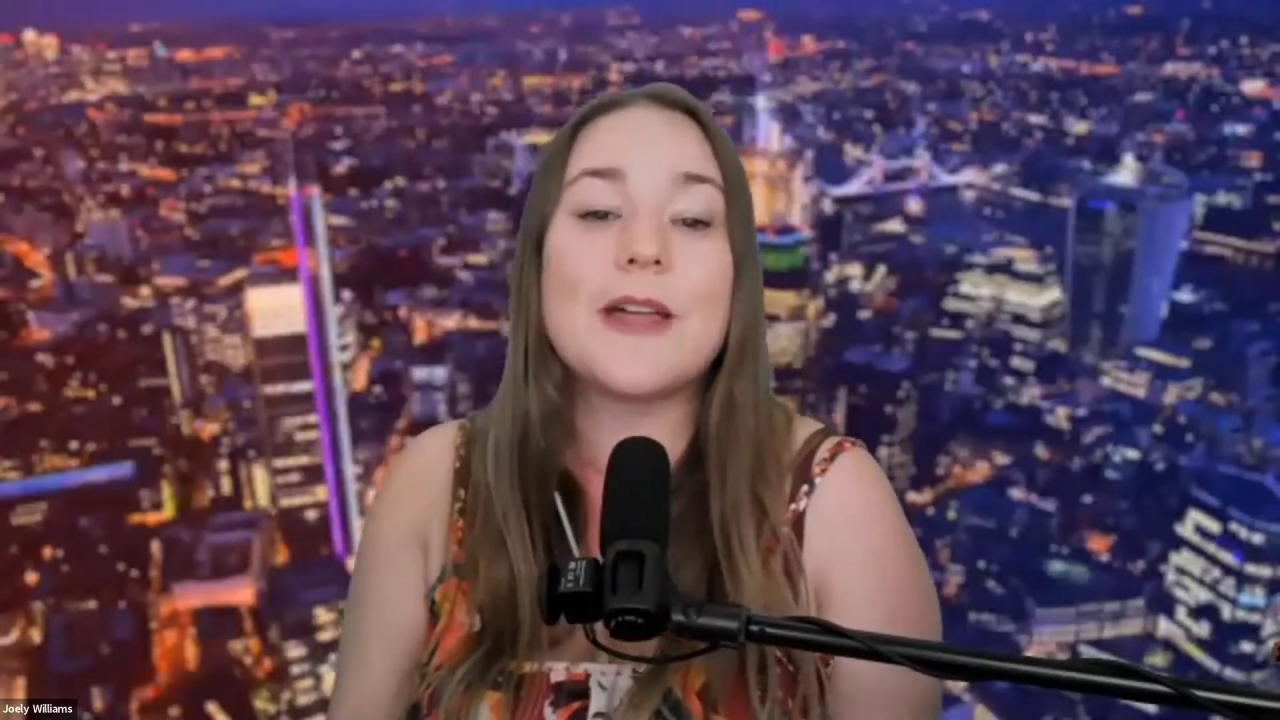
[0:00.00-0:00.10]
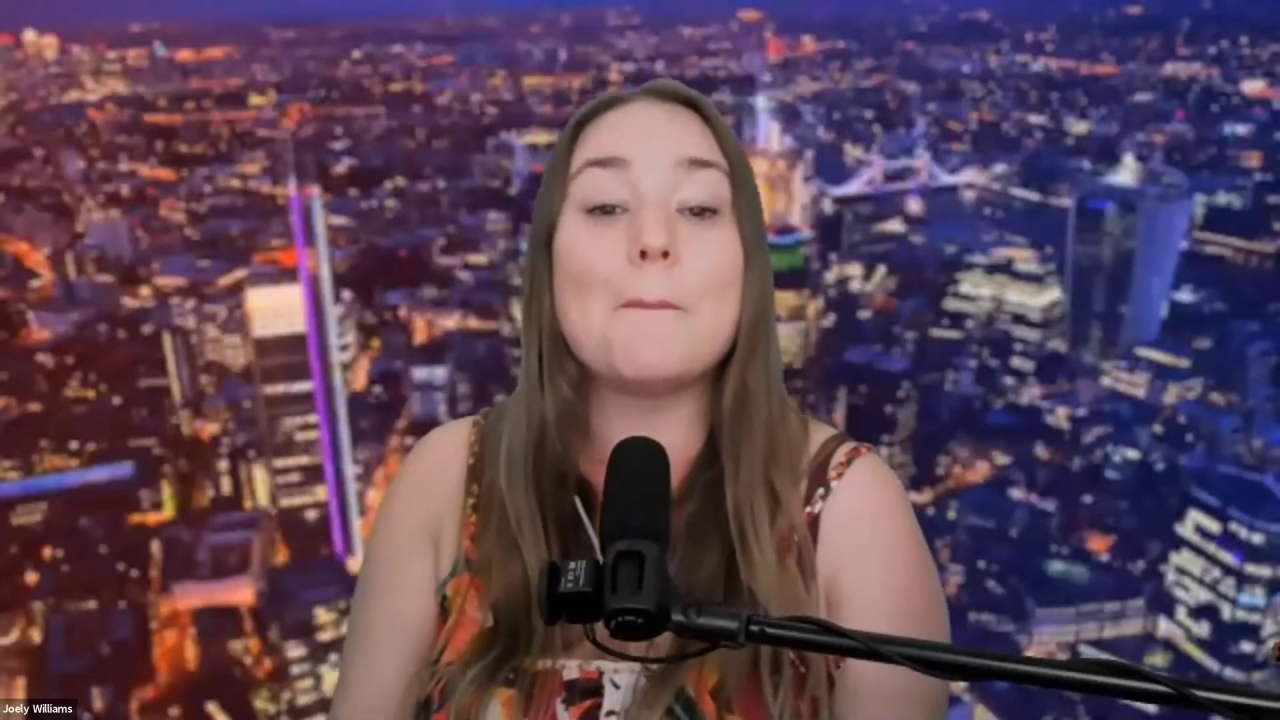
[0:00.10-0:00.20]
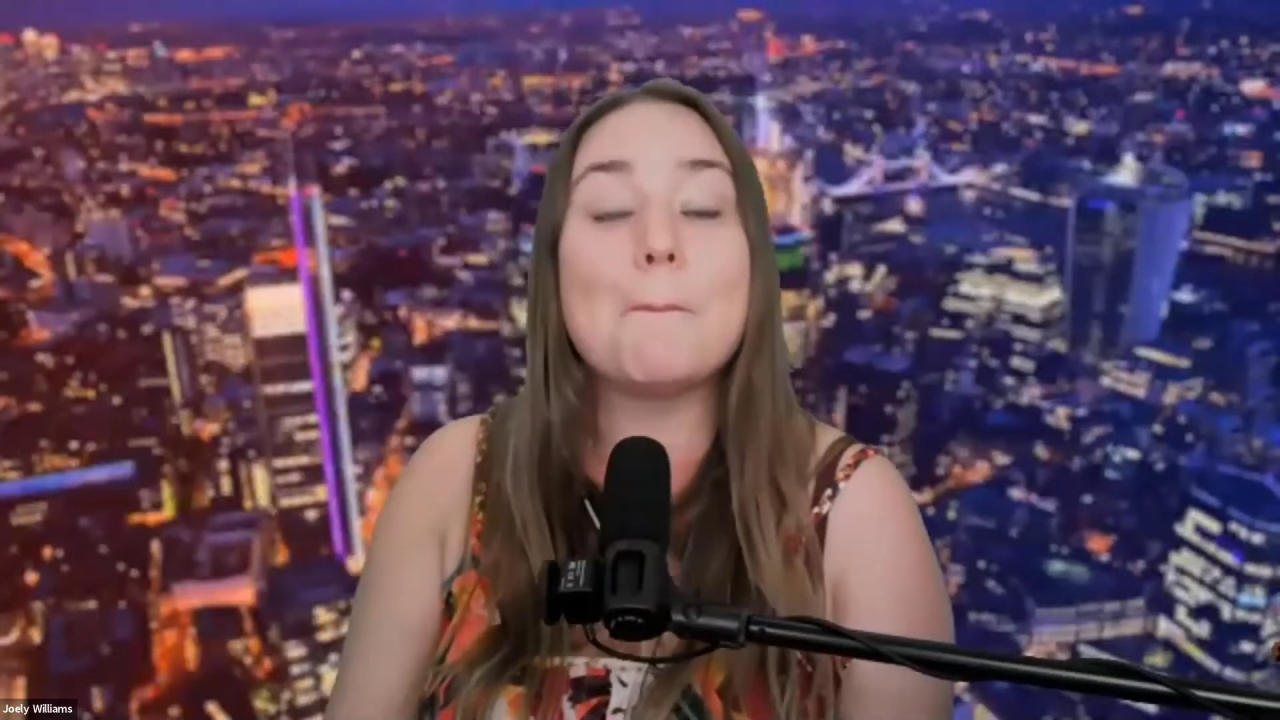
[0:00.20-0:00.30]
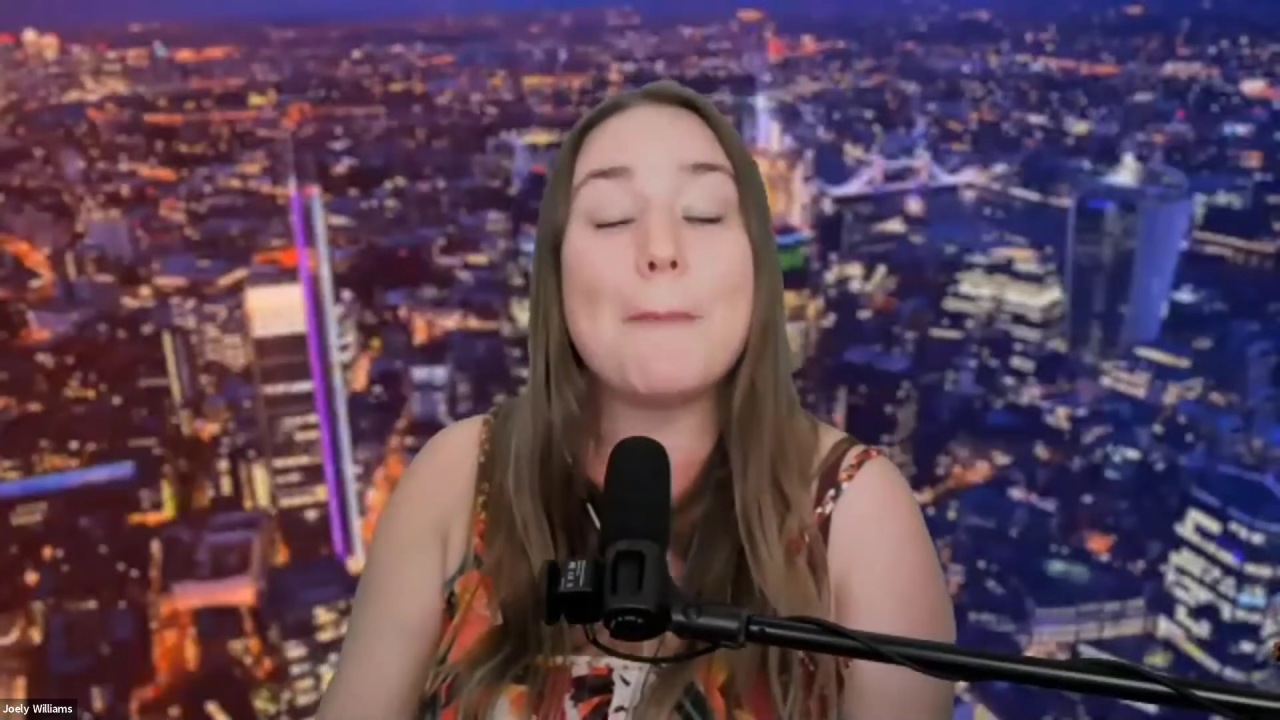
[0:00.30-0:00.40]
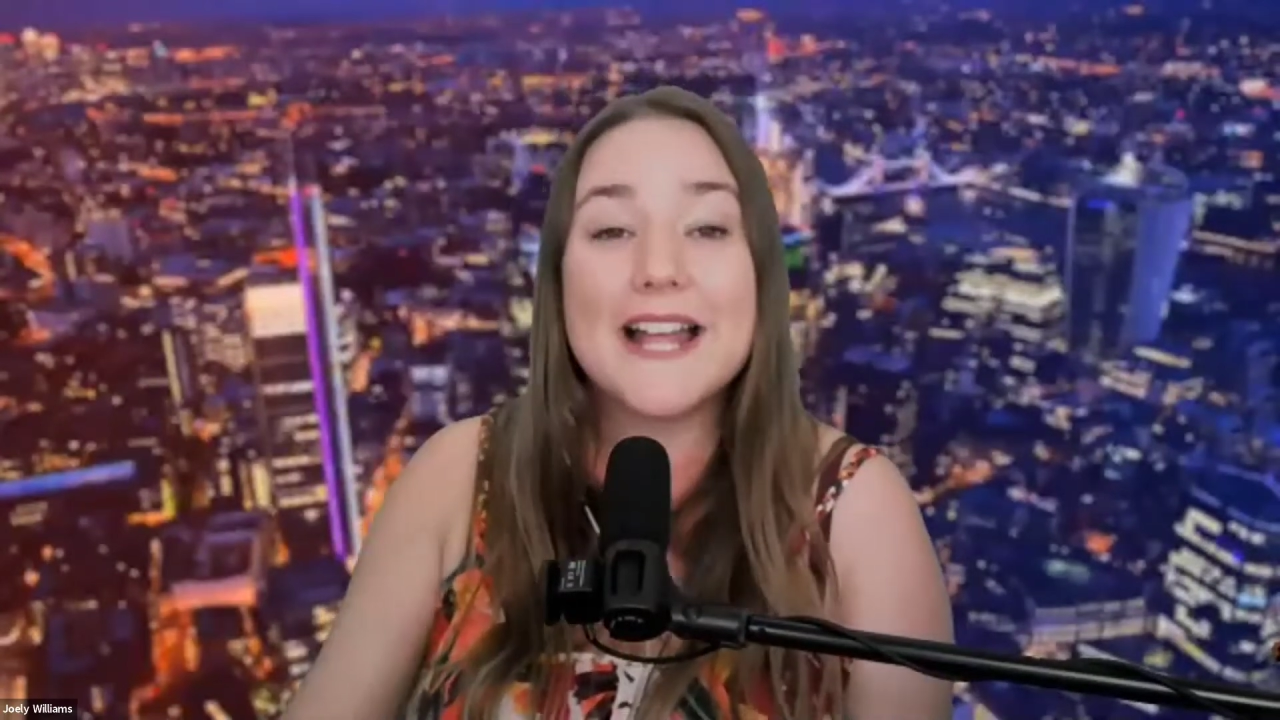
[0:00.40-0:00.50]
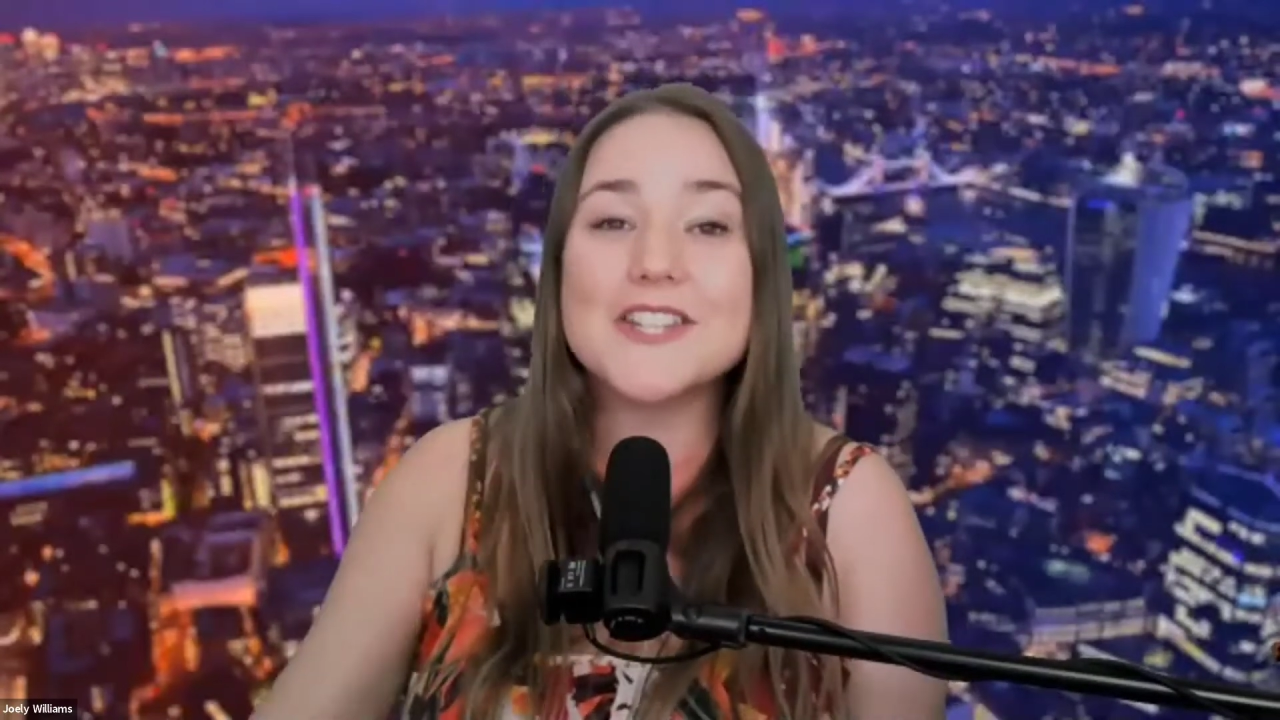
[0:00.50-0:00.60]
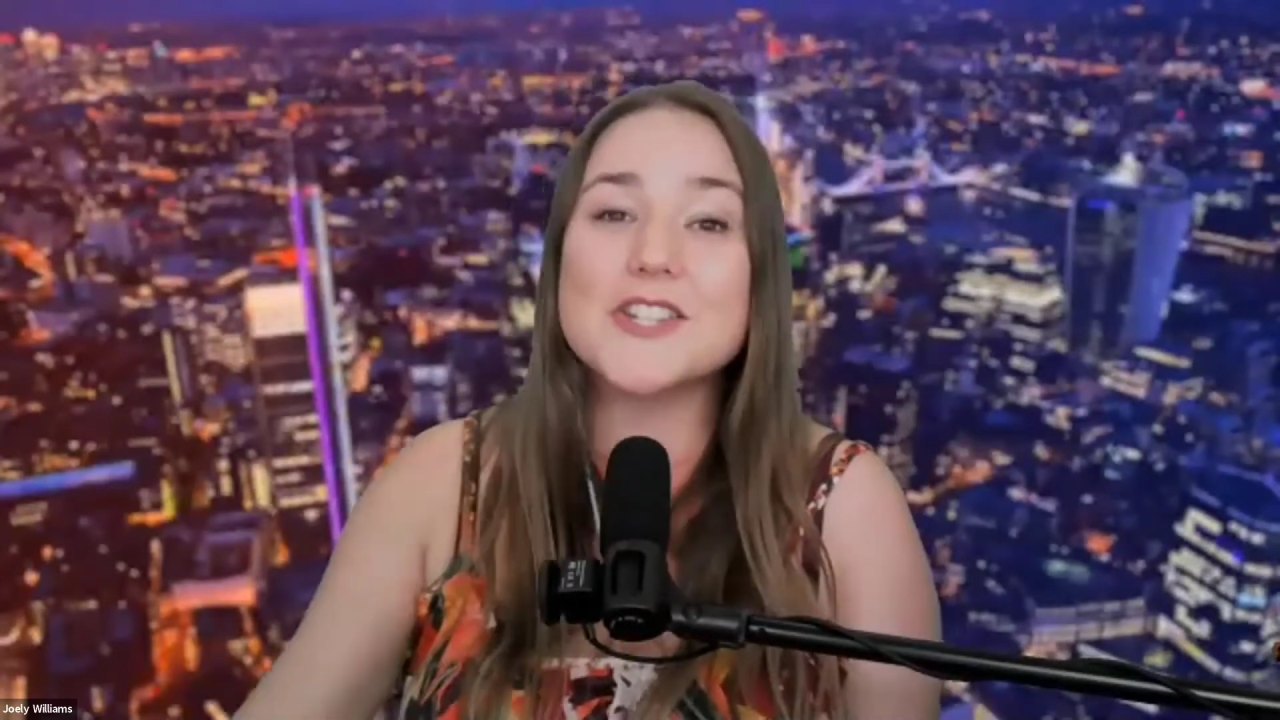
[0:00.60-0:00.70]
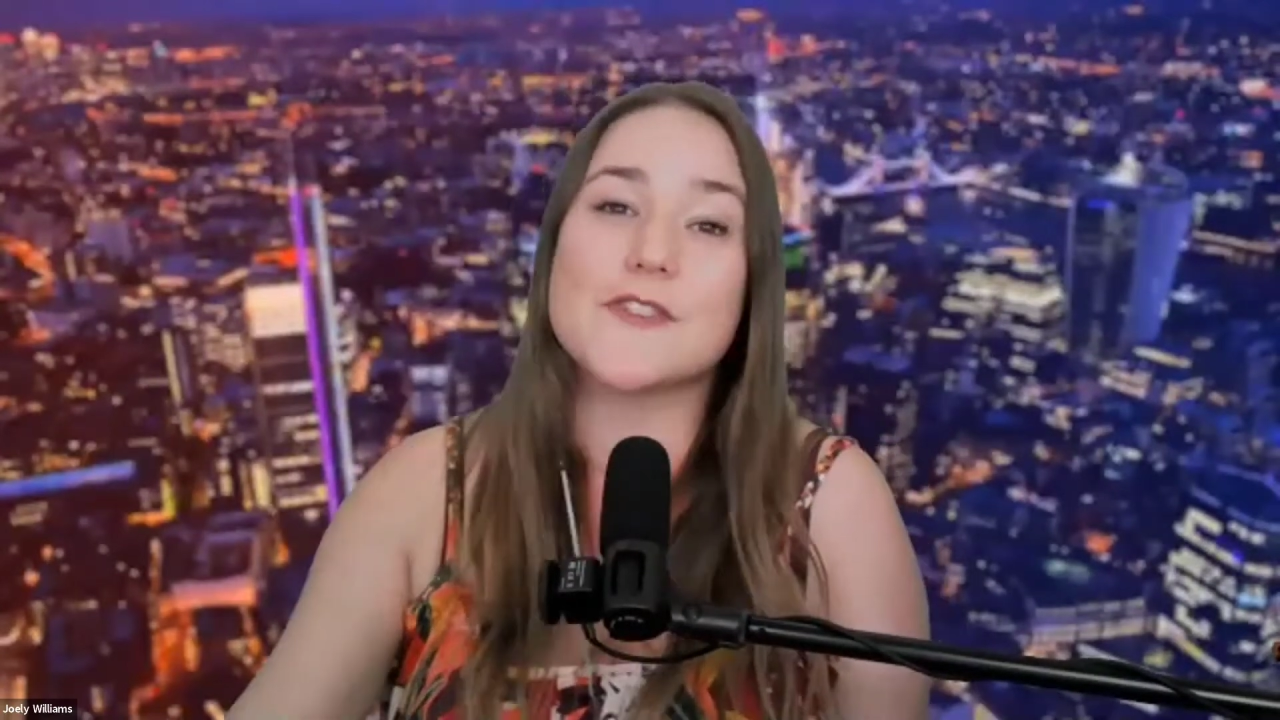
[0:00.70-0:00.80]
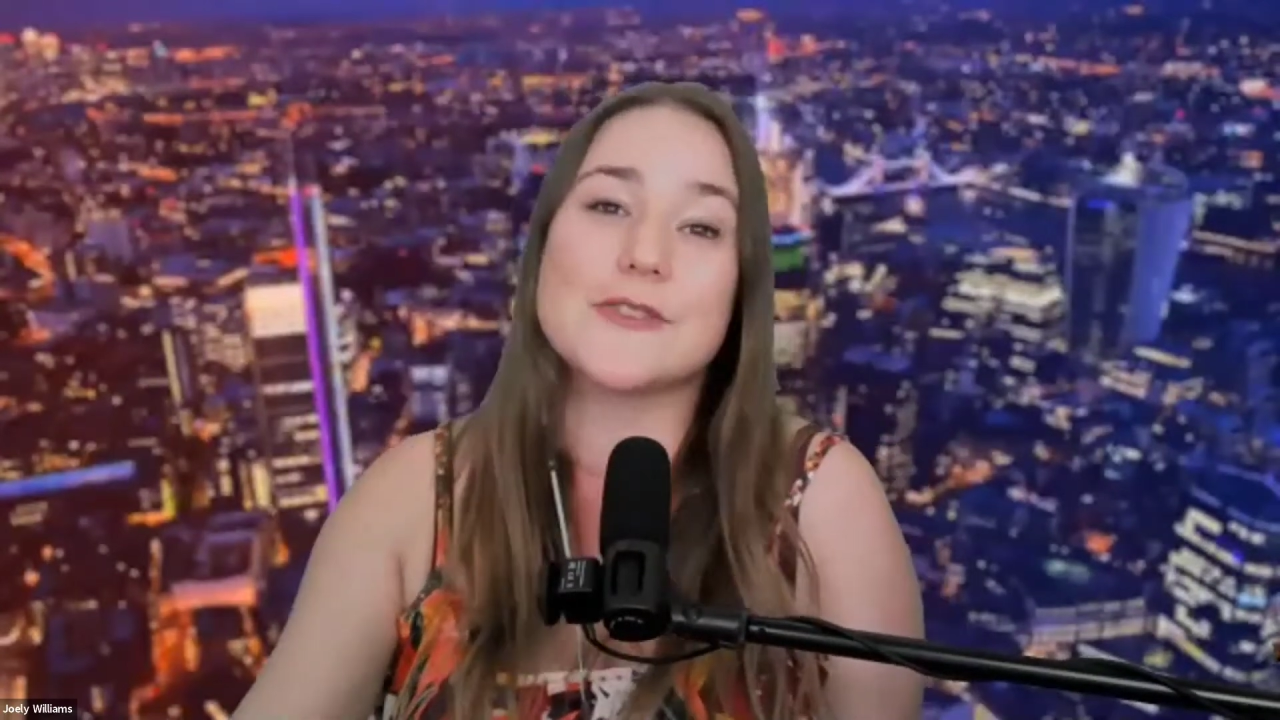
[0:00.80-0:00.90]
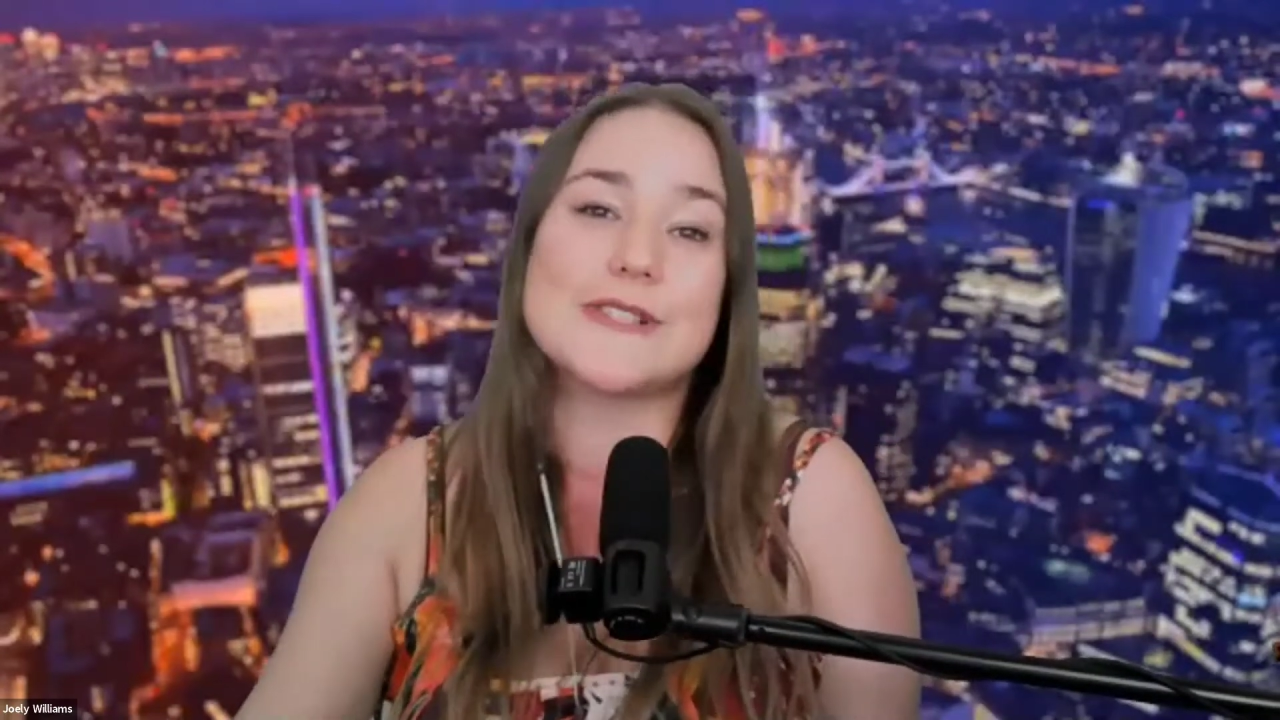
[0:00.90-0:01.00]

match those